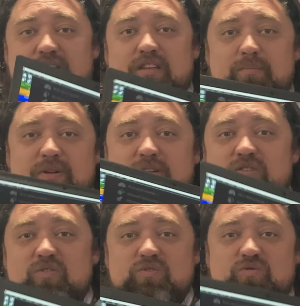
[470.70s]
can be
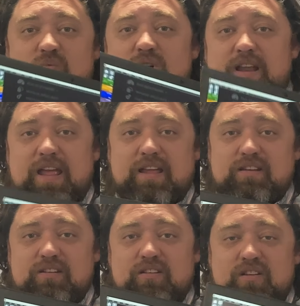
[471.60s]
used
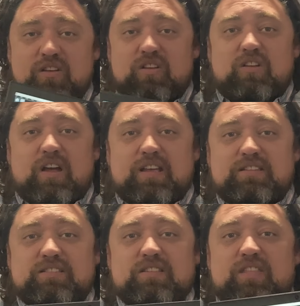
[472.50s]
one-handed. I
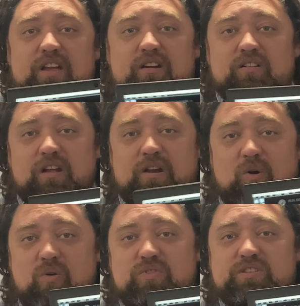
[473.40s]
can sit there and
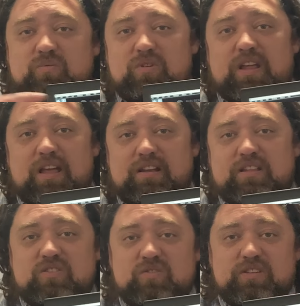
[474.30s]
hold this one hand
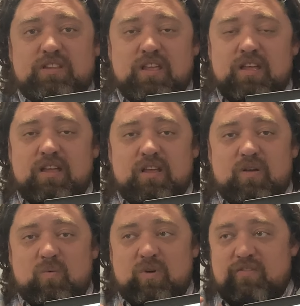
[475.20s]
and use it
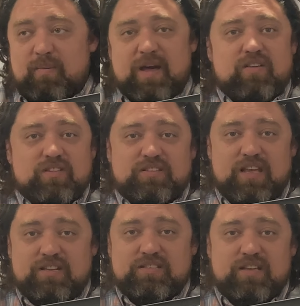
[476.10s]
if I'm out in the
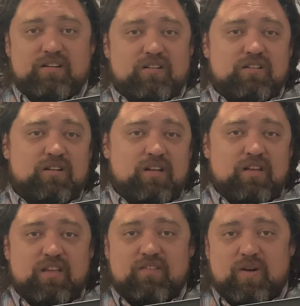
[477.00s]
data center,
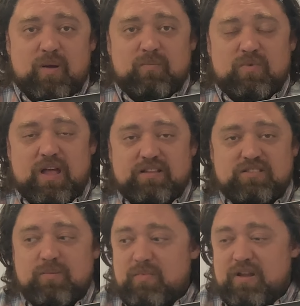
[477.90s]
if I'm at
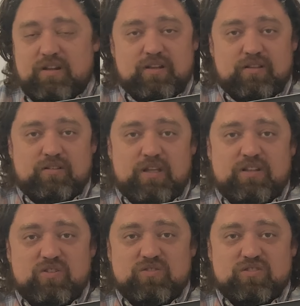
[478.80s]
a
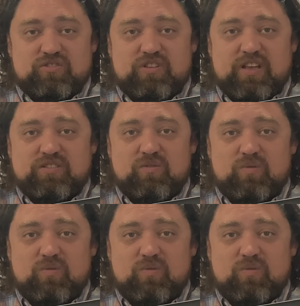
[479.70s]
end user's desk or